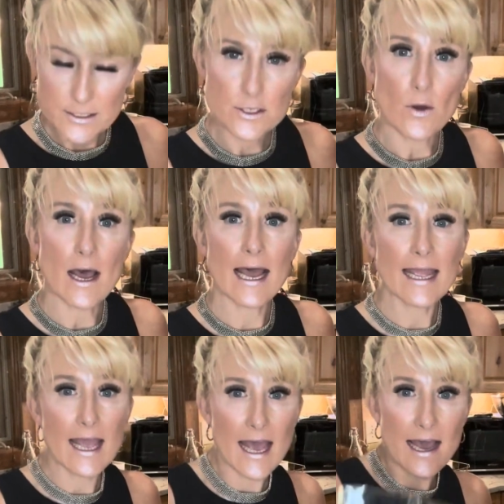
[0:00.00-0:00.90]
So I
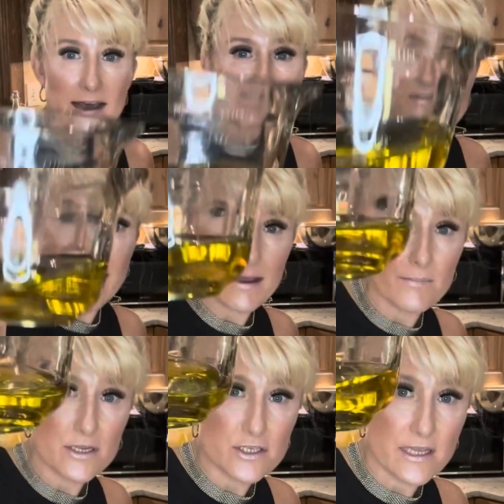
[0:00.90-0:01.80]
have that
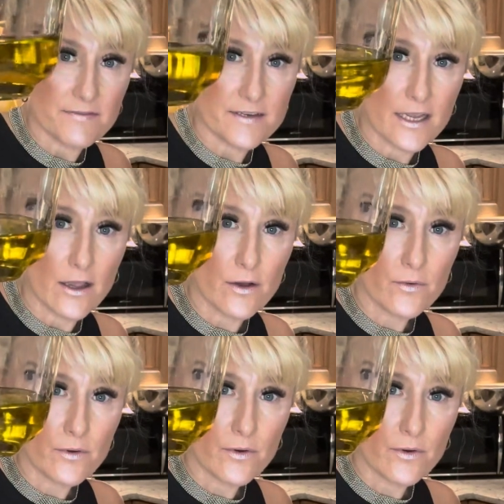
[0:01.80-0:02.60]
much left to go.